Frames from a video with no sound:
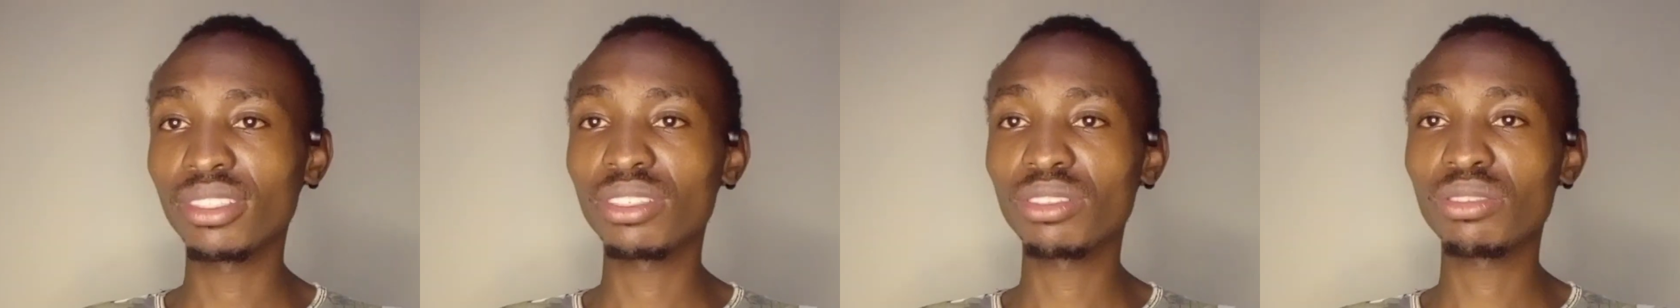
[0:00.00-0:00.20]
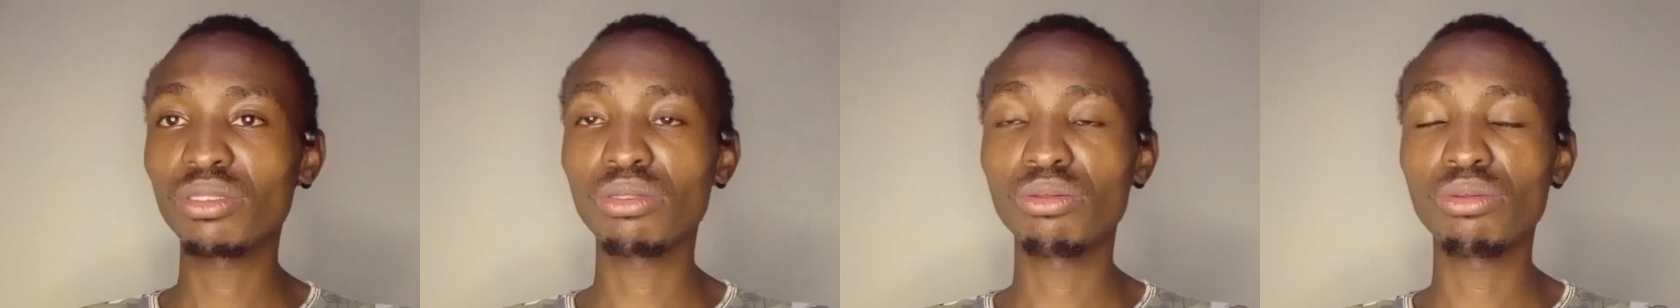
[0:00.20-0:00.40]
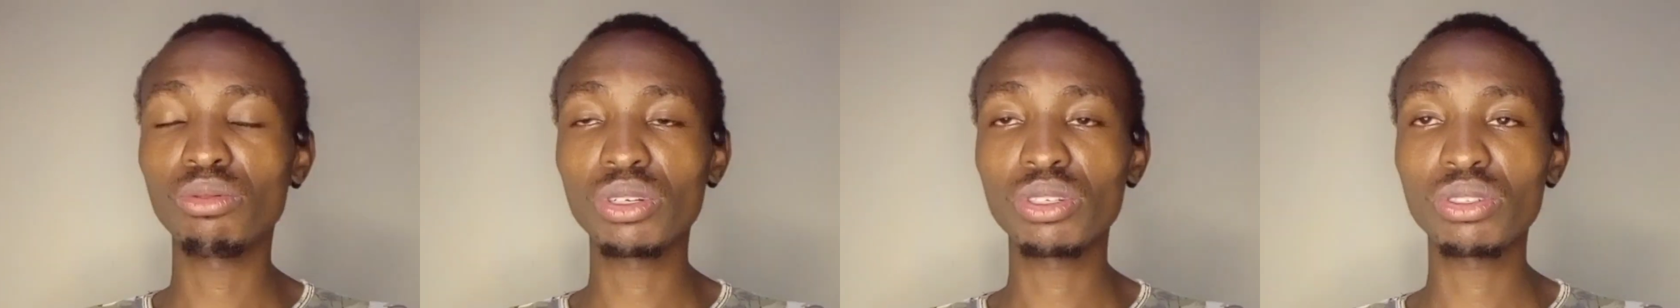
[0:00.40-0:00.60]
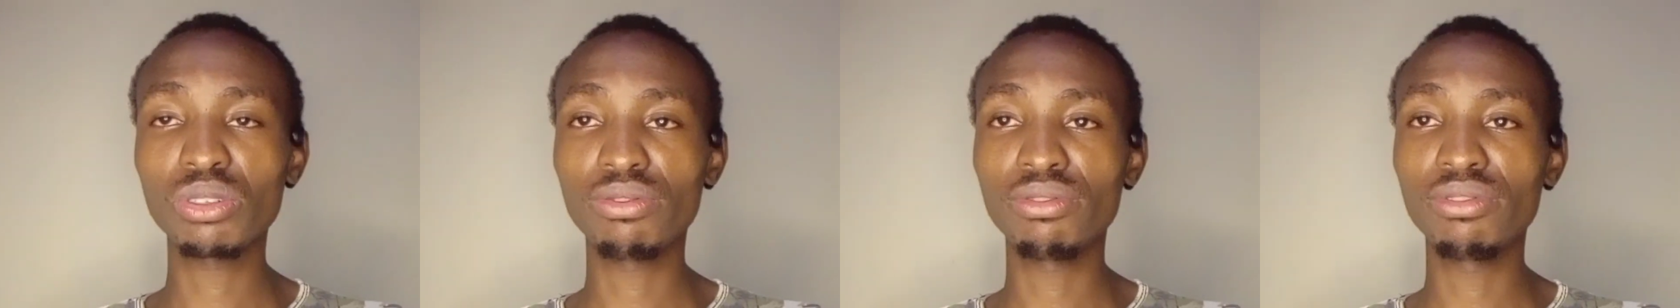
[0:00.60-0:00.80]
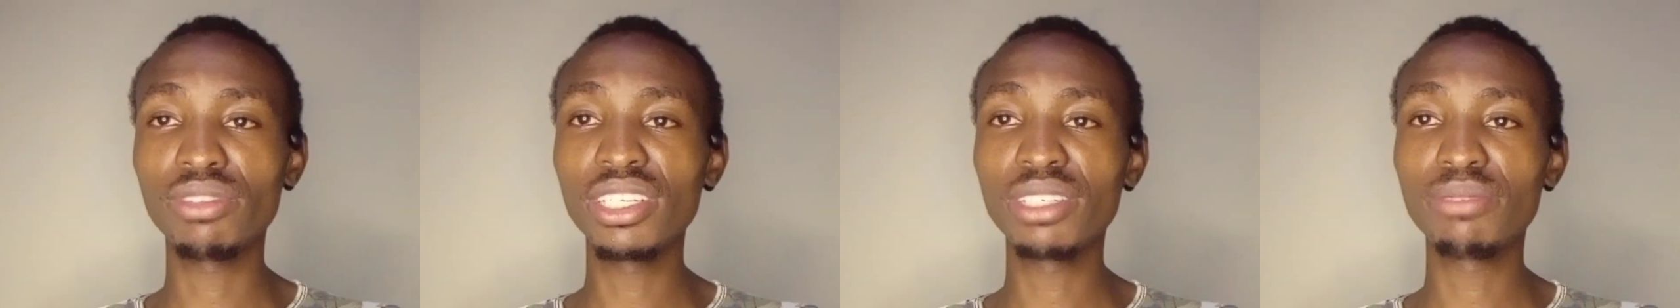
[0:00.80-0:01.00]
So what
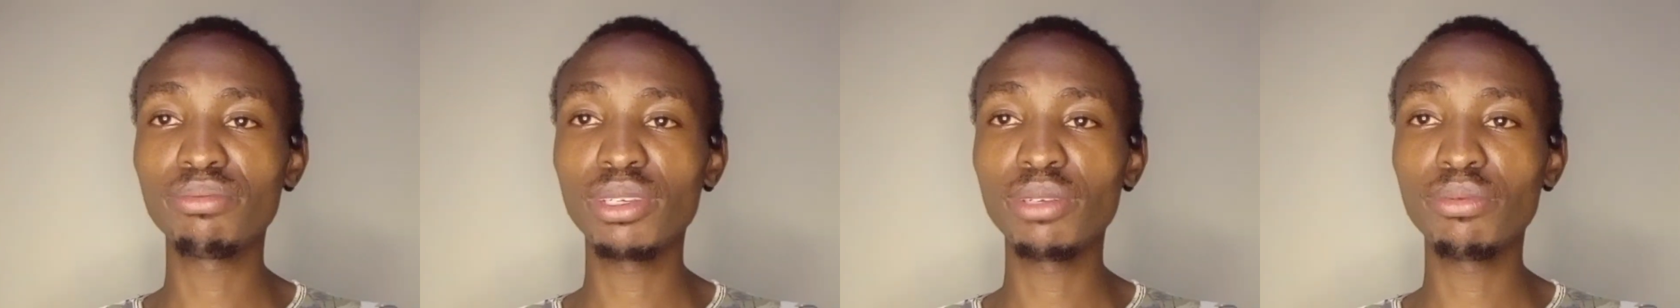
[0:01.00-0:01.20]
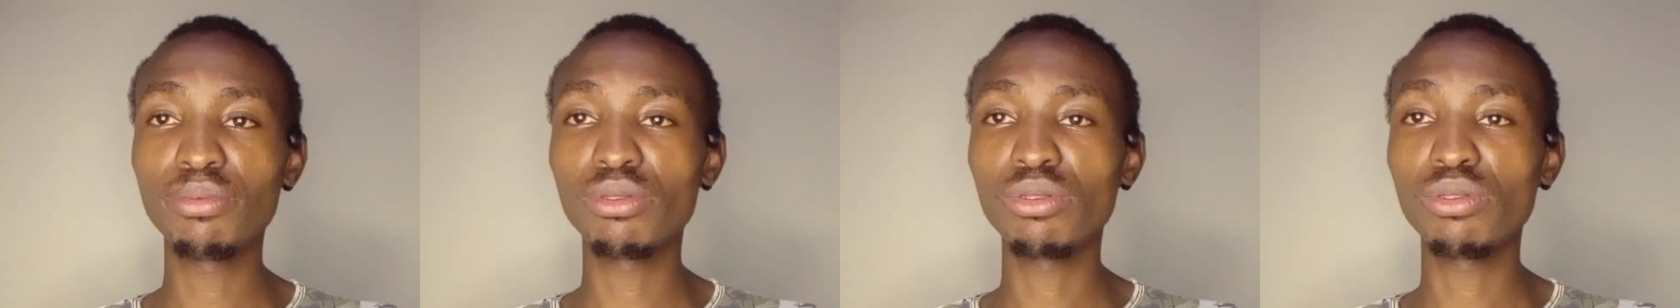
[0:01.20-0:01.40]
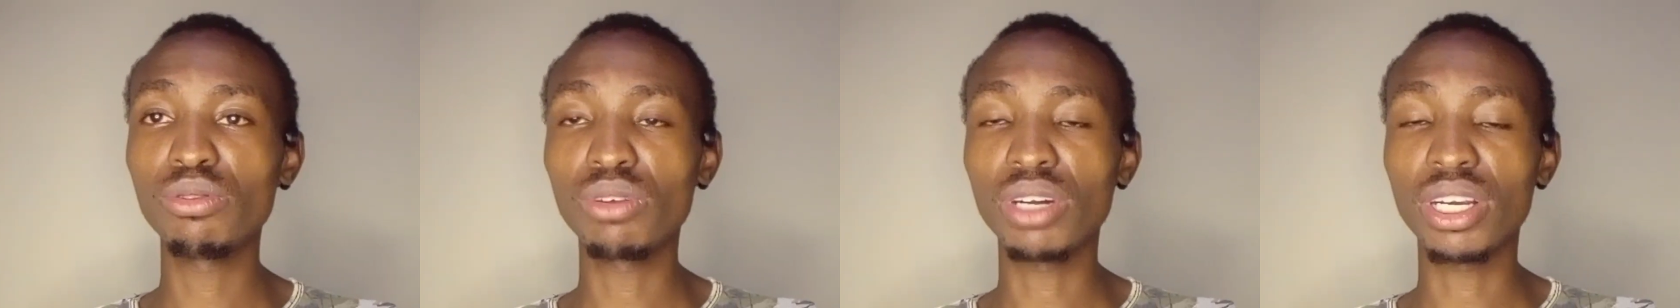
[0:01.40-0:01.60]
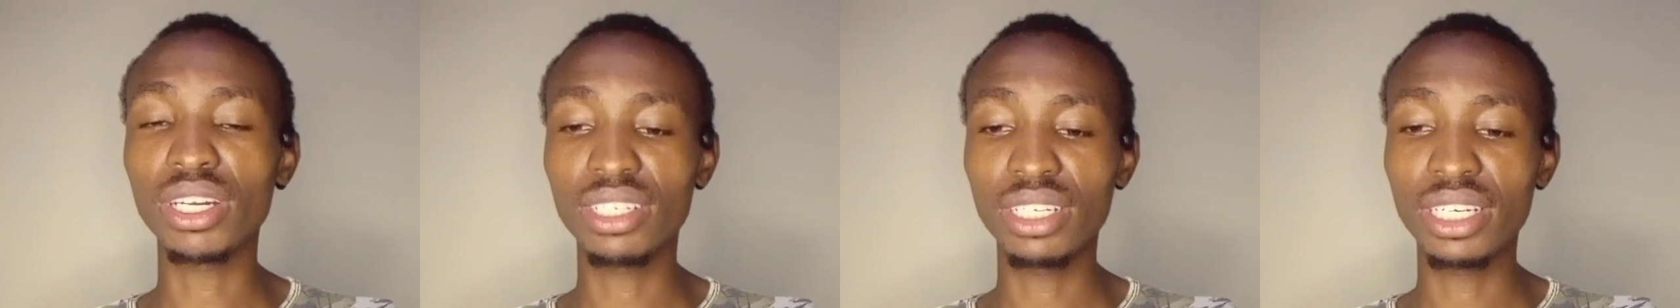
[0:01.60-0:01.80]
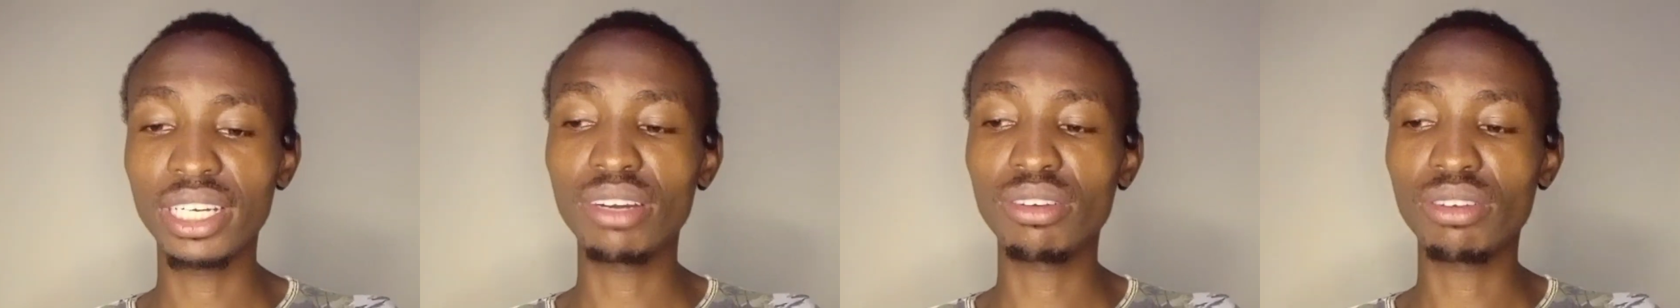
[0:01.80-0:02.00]
of these people who are
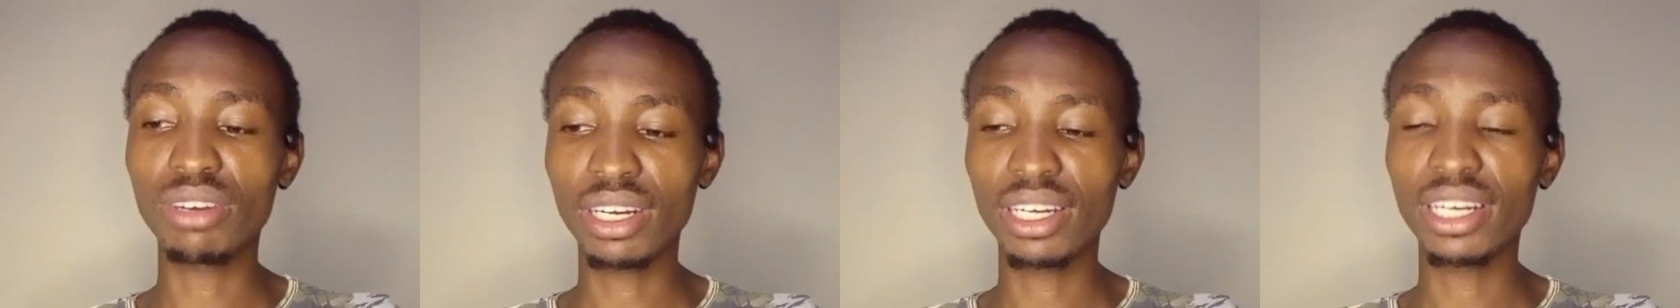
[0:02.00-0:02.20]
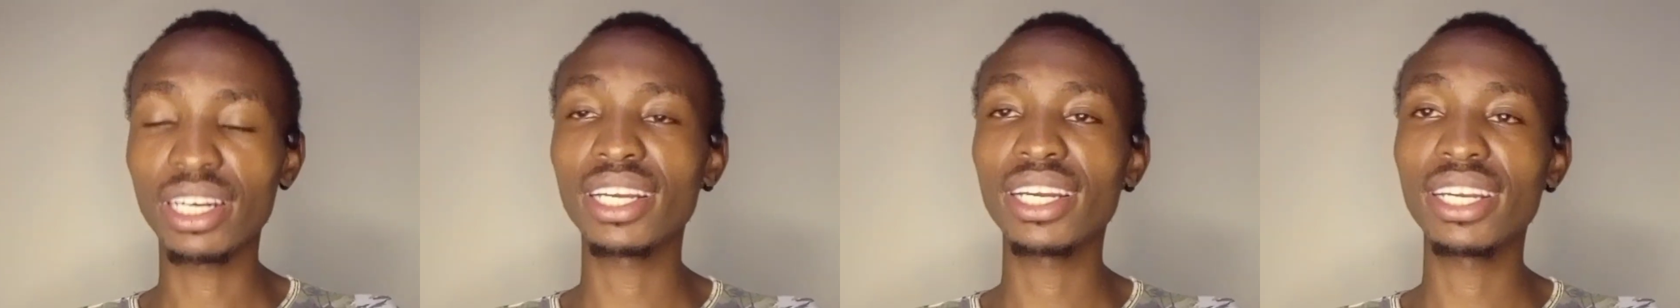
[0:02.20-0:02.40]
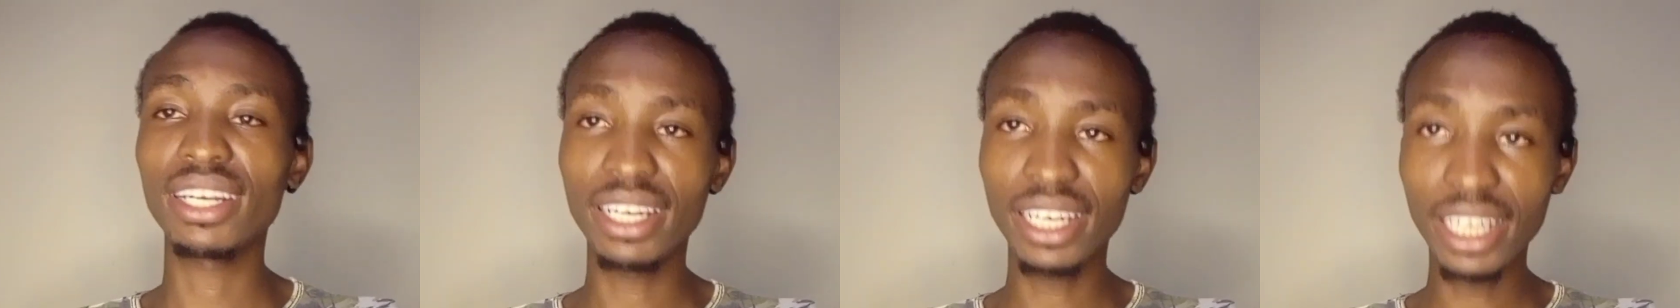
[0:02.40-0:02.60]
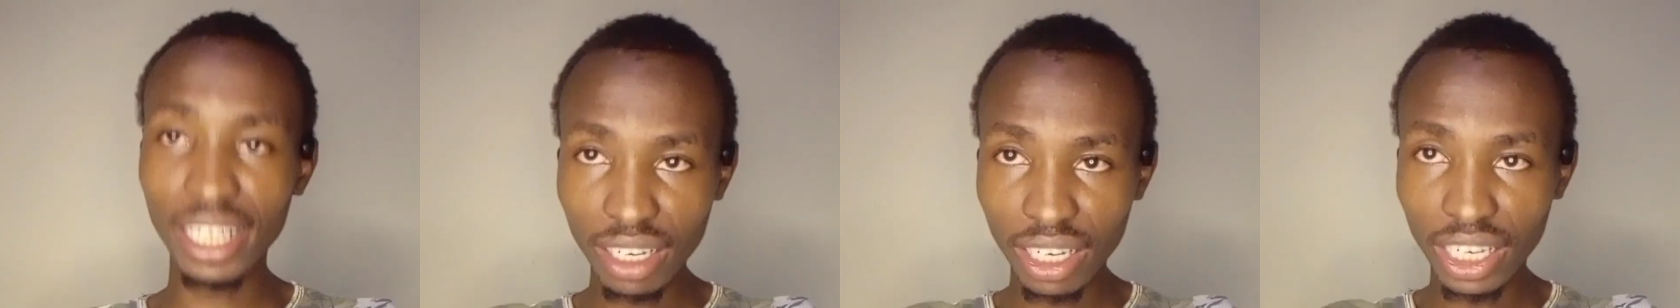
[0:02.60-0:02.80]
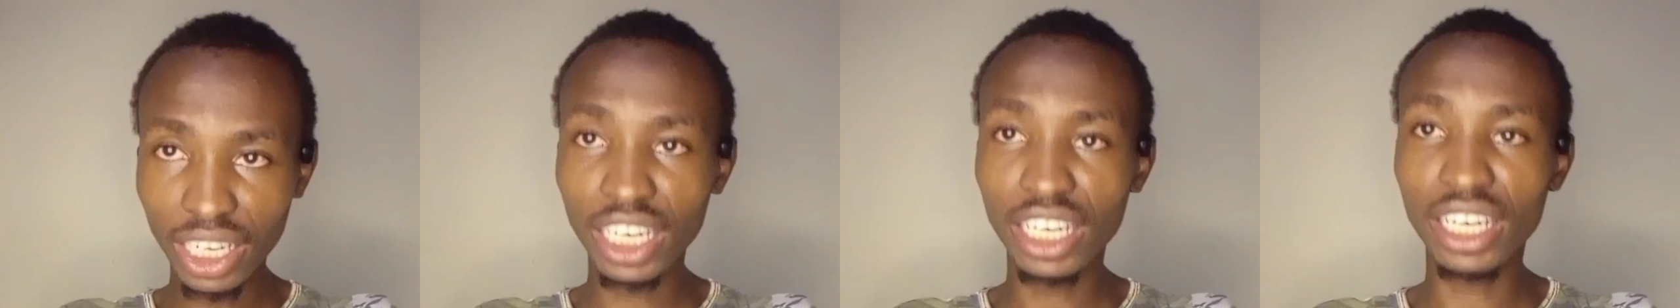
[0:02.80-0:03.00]
now
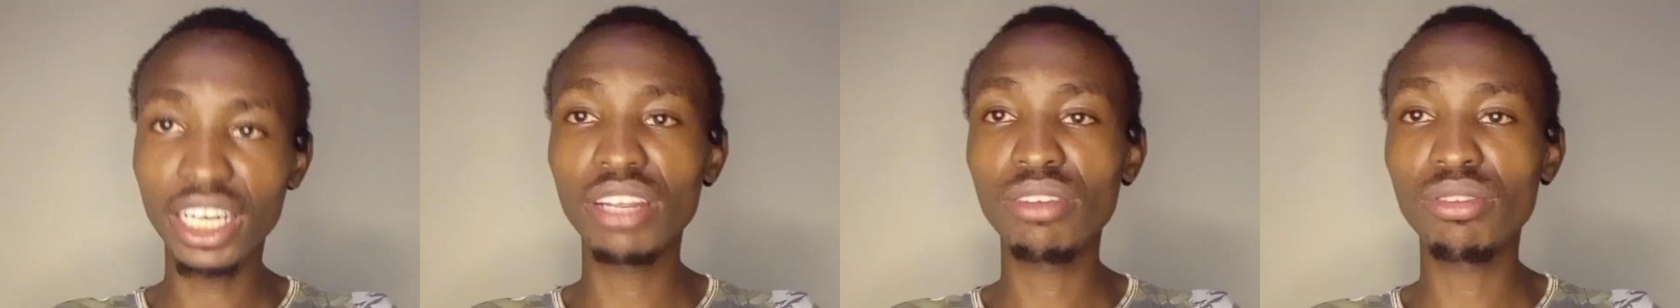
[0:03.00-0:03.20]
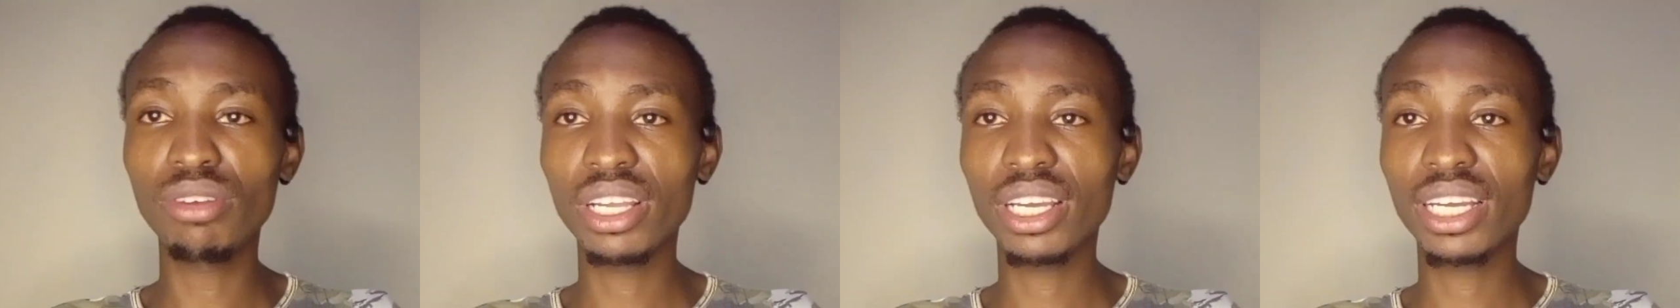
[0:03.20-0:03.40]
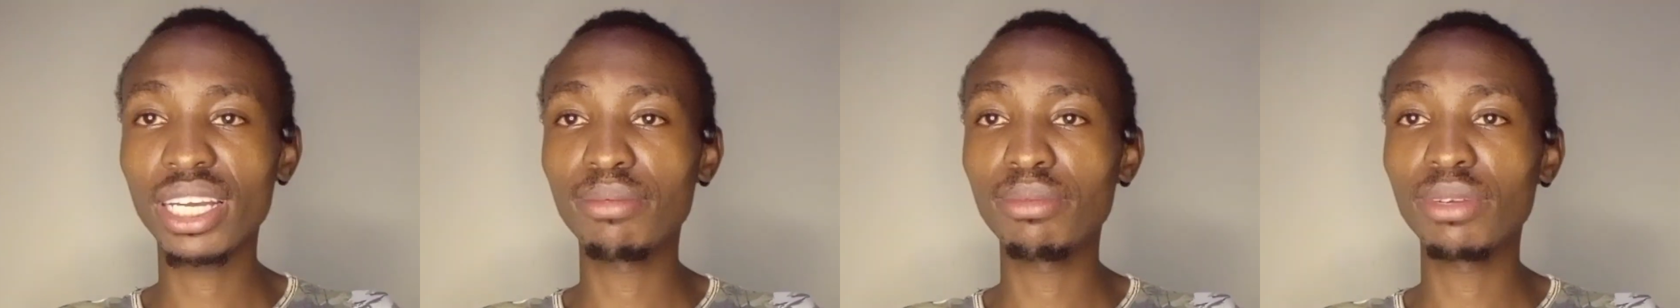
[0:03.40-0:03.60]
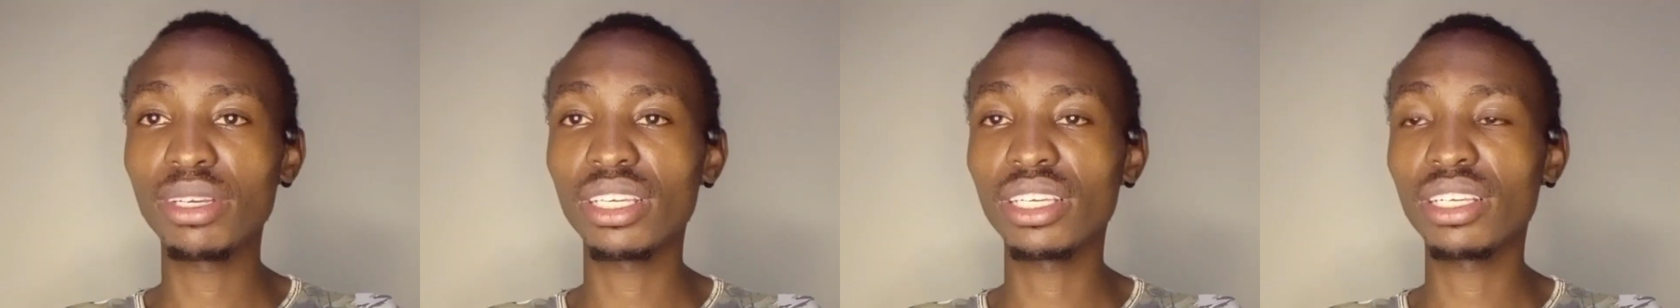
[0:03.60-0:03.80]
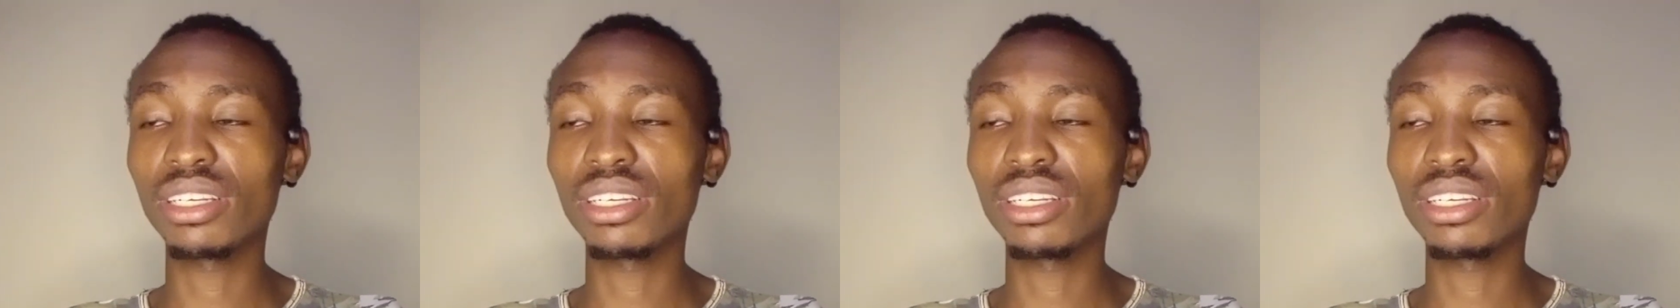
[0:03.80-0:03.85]
newly coming